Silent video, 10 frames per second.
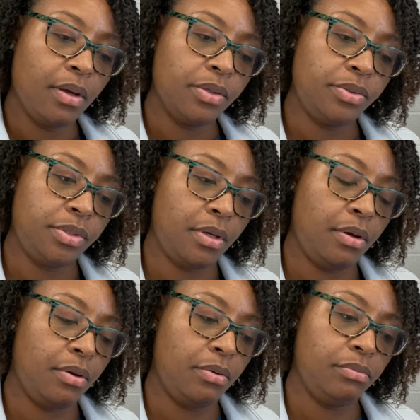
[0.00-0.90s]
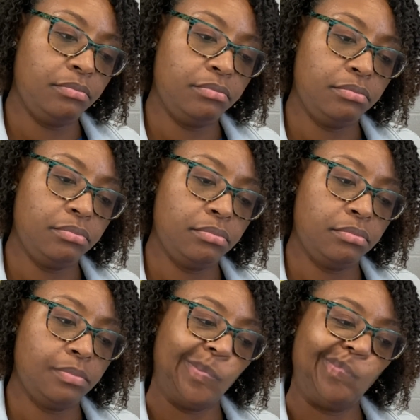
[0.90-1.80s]
So
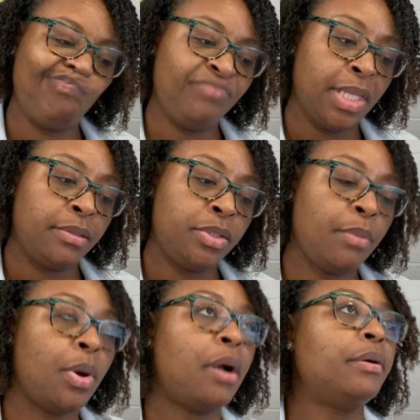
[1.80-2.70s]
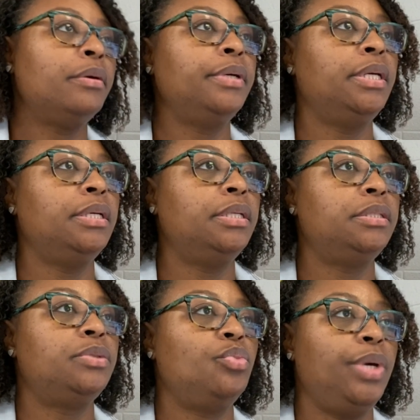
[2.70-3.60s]
tomorrow
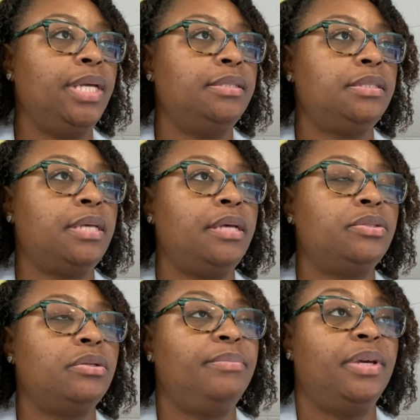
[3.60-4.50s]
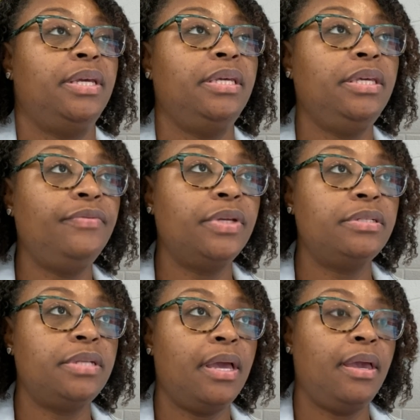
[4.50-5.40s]
is Wednesday, so it'll be an
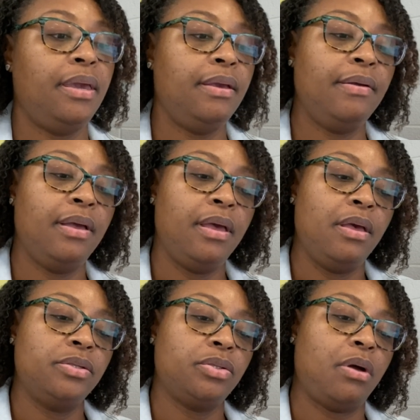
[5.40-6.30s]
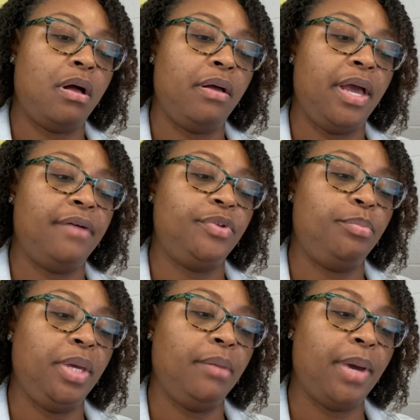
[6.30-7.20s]
even day. So I'll have to
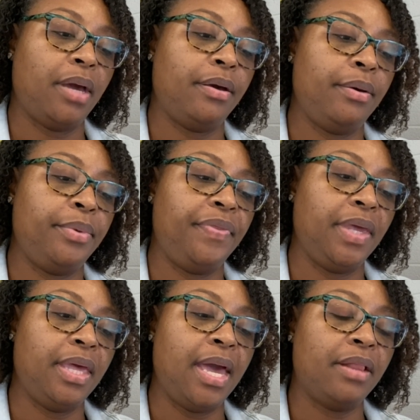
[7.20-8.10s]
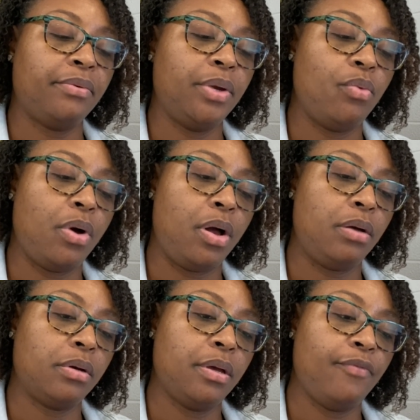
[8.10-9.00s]
pick back up with the gallery
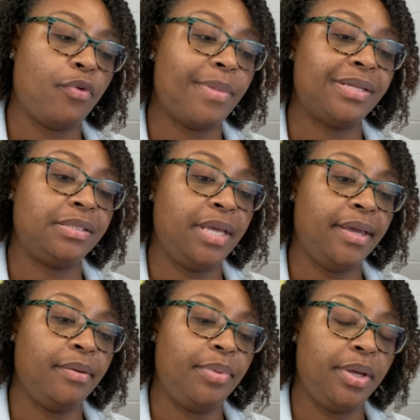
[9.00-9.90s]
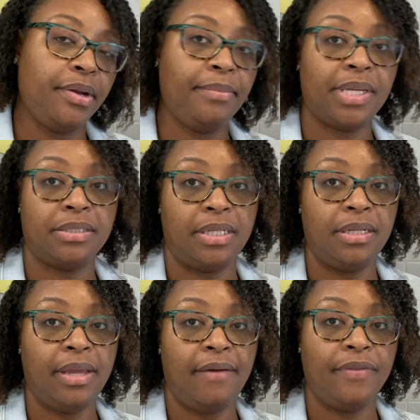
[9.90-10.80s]
walk for my second period because I
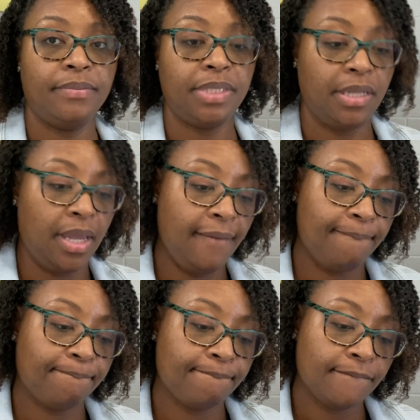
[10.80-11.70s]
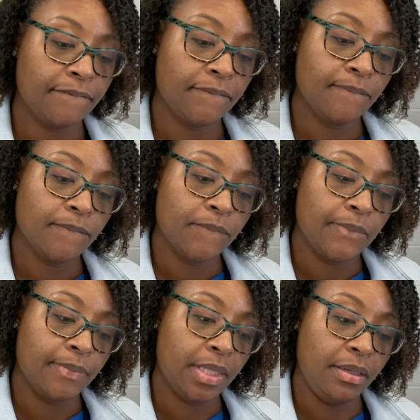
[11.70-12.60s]
didn't have them today.
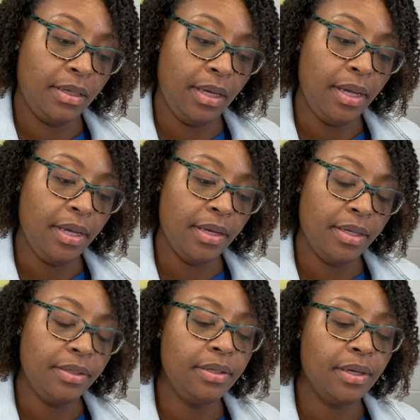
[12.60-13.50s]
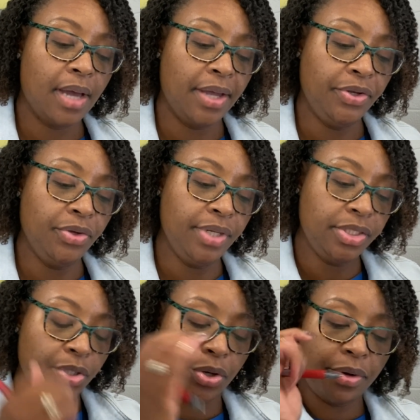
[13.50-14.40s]
And I do need
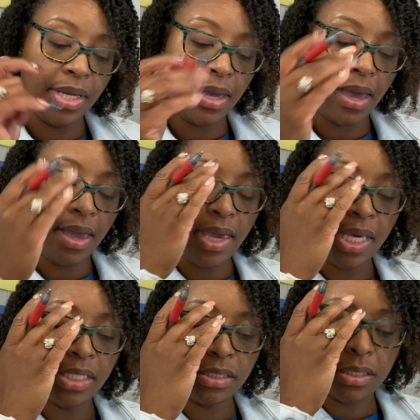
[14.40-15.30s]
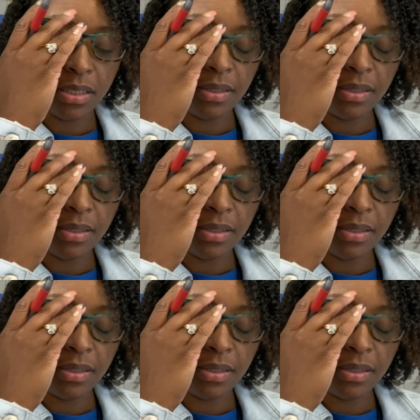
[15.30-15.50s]
to create,